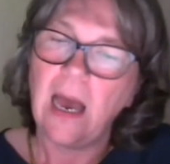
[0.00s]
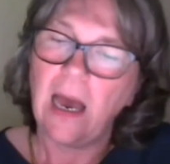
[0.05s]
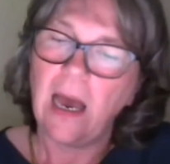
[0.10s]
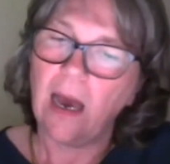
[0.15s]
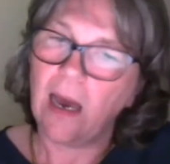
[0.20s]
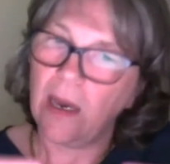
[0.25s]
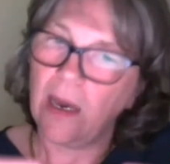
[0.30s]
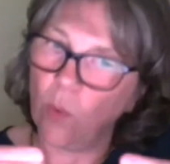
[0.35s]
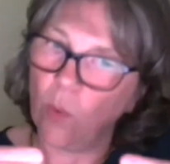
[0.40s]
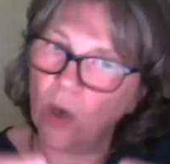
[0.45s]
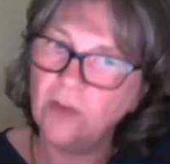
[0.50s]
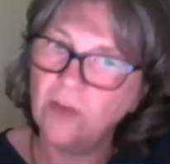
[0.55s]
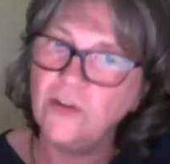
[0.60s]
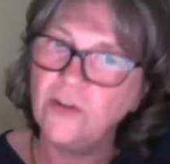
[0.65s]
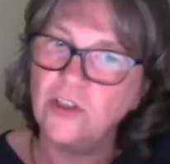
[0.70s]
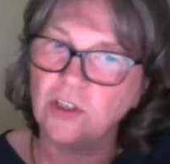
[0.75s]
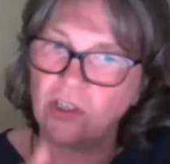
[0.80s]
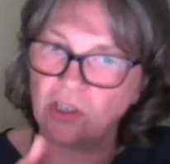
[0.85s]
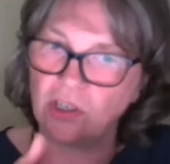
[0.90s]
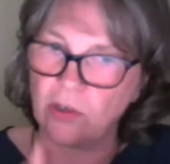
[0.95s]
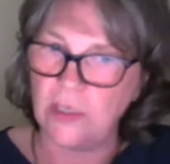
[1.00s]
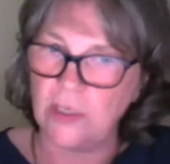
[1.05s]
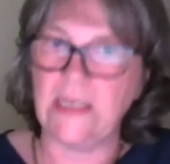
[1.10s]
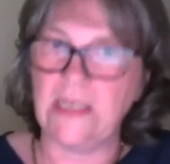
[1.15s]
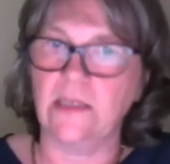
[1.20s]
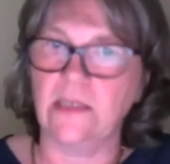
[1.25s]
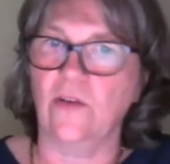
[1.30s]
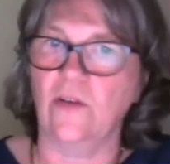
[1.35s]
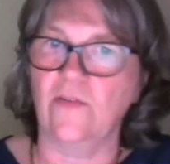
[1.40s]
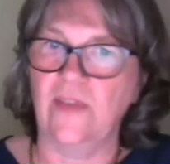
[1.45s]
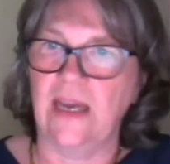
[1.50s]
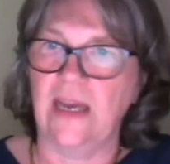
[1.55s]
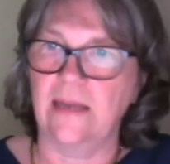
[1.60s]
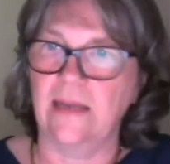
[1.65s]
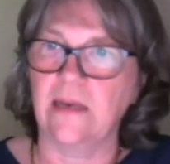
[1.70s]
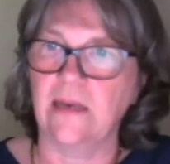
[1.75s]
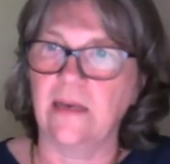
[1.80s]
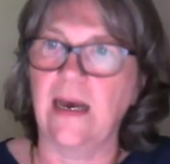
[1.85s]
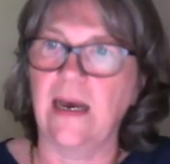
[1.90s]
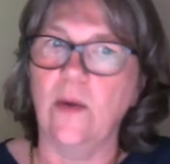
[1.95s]
I want a trace of
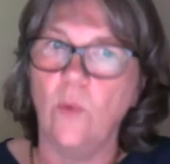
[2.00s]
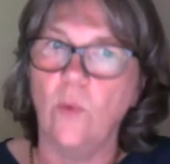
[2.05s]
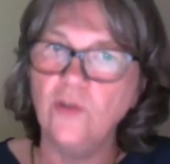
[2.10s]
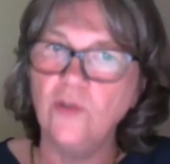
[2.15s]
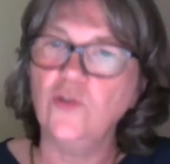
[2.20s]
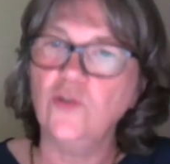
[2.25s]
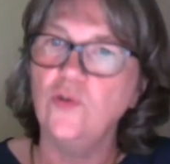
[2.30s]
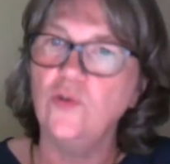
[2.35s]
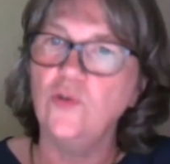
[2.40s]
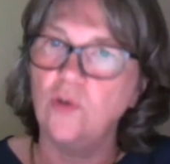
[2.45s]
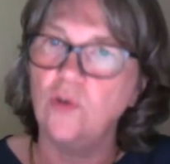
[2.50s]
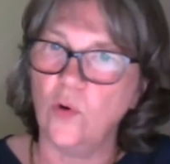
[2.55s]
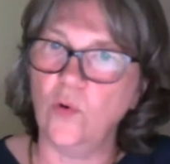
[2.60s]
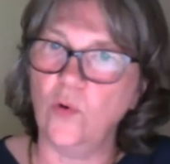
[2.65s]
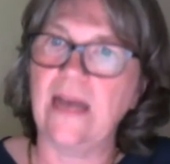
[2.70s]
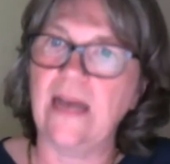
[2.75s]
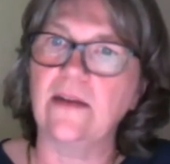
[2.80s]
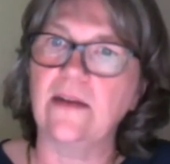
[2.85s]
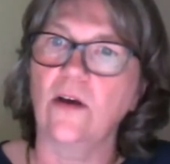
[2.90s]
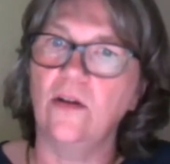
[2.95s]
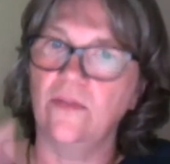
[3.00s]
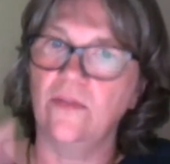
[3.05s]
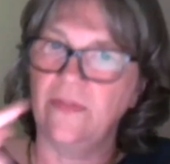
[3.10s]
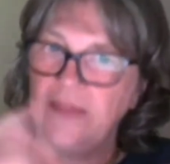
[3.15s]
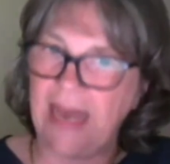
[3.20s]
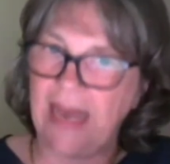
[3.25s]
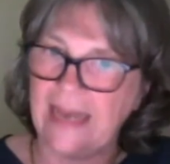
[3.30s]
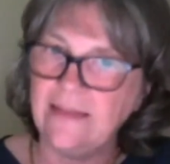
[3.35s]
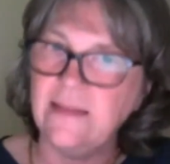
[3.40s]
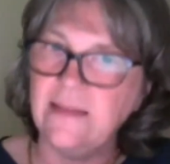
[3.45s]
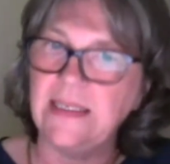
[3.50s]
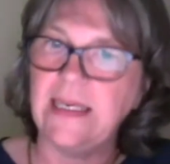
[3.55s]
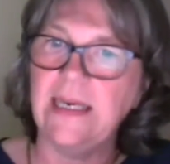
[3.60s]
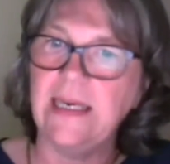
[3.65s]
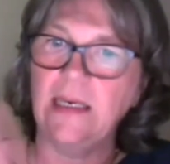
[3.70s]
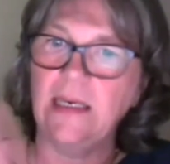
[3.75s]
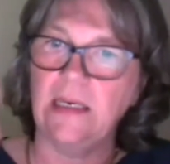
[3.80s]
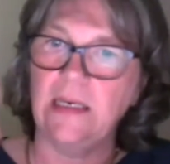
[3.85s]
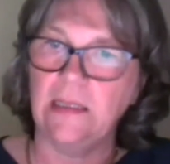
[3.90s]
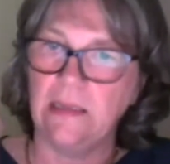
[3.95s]
that. I want to know that on that
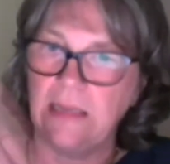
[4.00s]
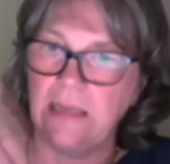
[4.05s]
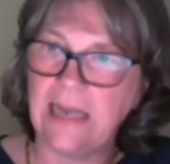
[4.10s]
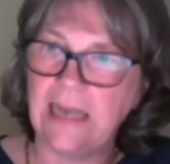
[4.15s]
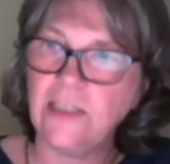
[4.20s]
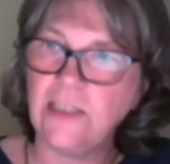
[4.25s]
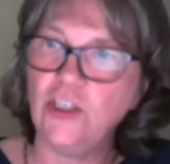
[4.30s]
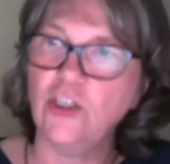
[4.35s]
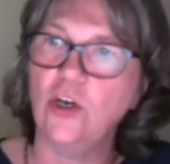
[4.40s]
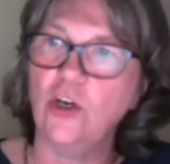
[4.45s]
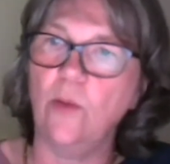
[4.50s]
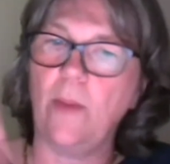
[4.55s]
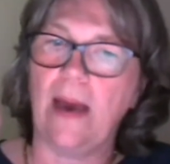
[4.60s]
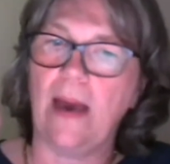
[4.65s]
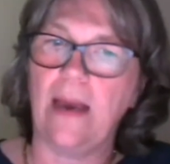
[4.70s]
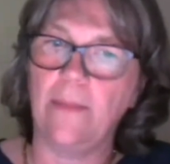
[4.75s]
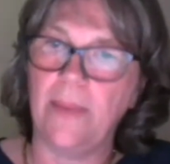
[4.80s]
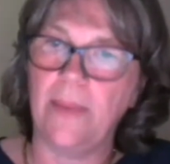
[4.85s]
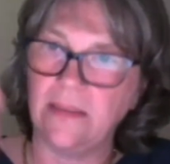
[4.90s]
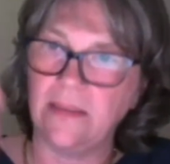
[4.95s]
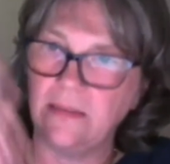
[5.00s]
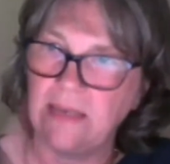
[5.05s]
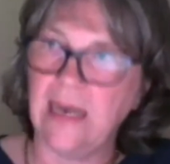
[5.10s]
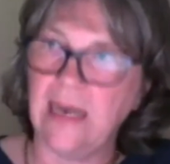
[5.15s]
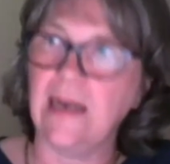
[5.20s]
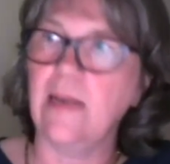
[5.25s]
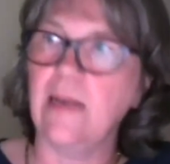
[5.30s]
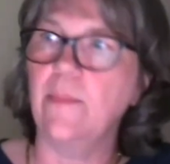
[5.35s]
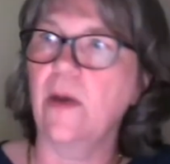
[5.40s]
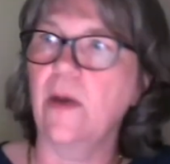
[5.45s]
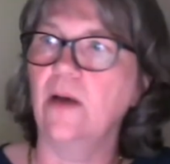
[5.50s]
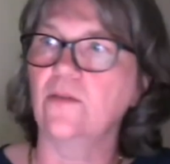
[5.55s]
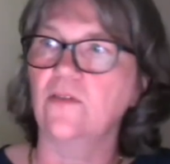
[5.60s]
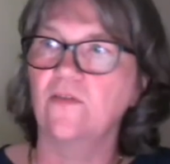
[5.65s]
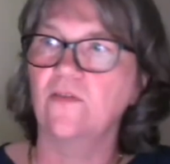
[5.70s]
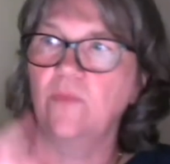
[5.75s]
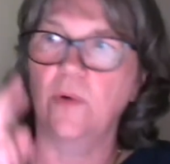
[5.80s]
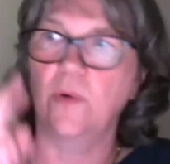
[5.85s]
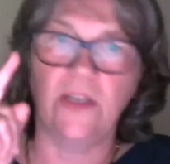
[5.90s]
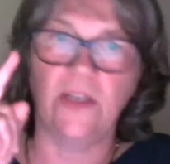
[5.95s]
day in that shop, I paid that amount
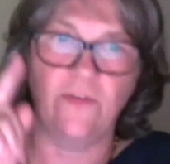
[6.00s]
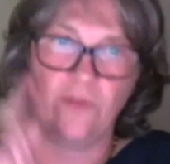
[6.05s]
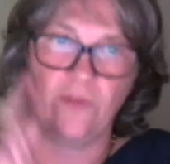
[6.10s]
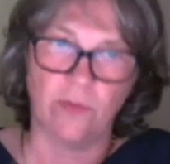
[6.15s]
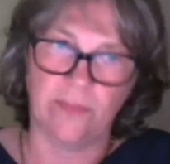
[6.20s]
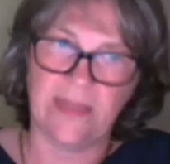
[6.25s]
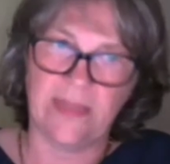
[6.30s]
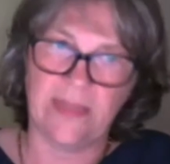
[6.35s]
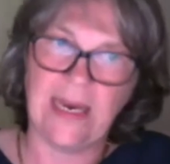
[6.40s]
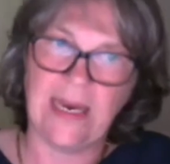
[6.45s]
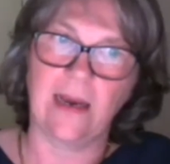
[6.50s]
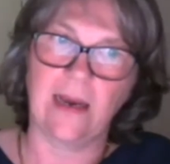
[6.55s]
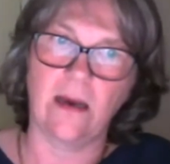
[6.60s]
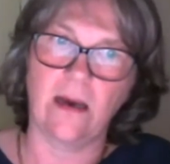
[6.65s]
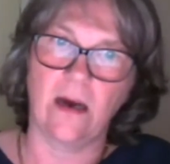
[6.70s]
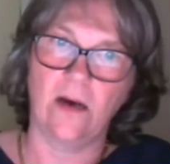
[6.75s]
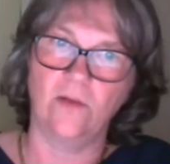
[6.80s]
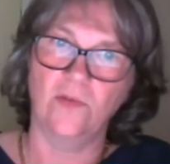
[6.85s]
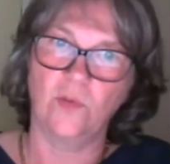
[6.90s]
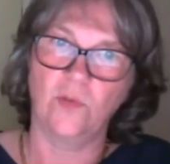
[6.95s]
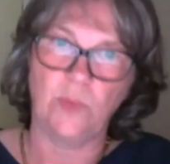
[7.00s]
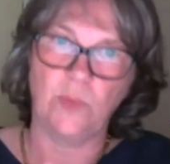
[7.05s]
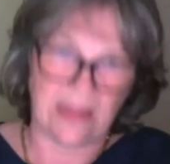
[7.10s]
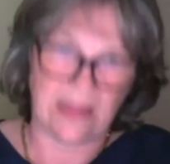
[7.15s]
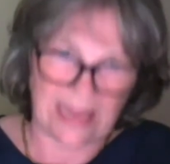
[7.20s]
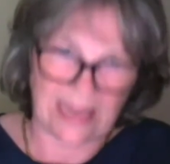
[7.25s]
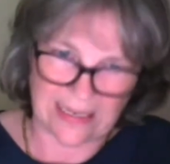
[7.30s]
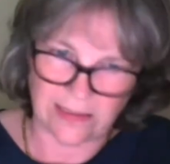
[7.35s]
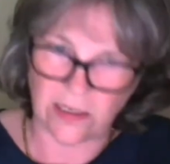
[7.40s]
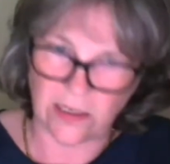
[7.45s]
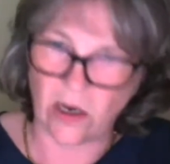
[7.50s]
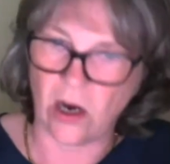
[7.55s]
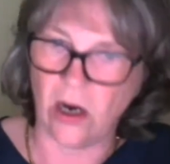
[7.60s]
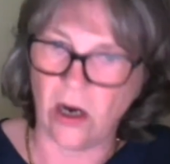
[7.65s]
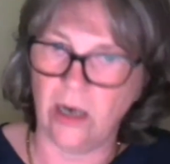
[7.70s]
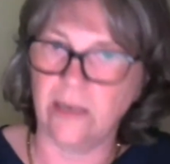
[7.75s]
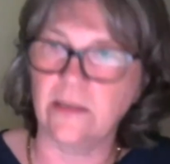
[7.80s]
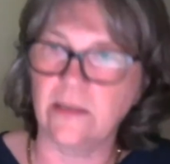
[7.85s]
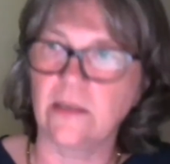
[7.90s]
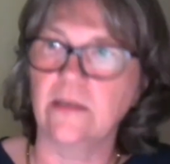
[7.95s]
of money from that account with that
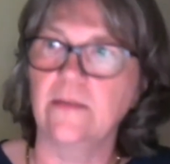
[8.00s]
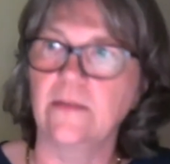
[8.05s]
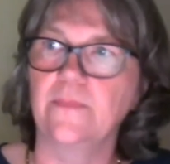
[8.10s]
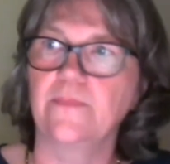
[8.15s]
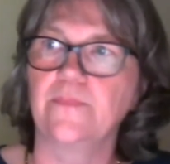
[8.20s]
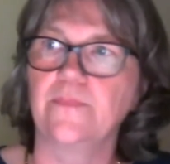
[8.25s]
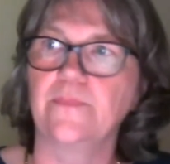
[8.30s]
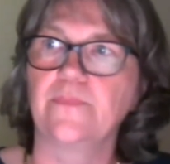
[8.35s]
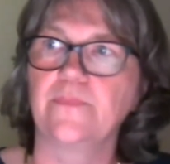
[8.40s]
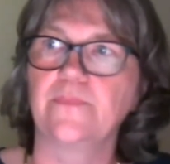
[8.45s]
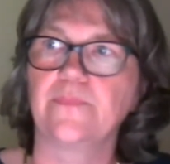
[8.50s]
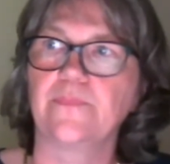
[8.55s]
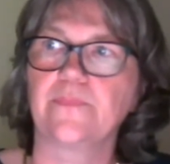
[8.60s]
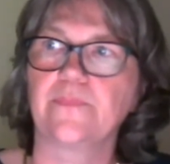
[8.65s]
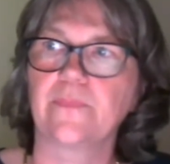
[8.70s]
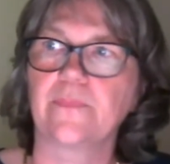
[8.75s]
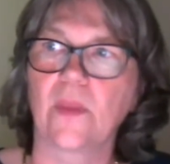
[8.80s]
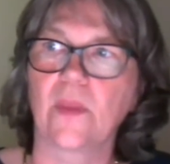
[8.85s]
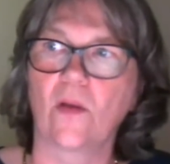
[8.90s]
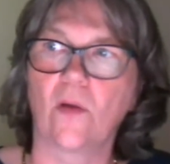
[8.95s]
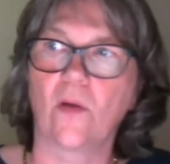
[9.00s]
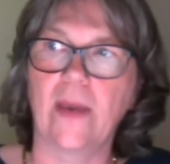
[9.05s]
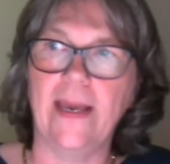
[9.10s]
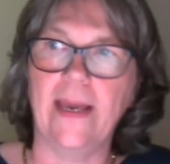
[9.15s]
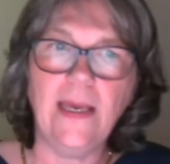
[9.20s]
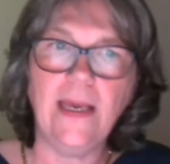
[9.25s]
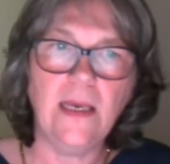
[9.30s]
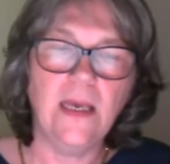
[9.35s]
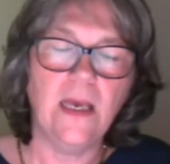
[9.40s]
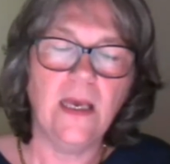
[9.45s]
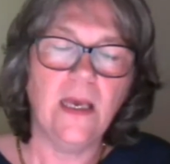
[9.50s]
card. Okay?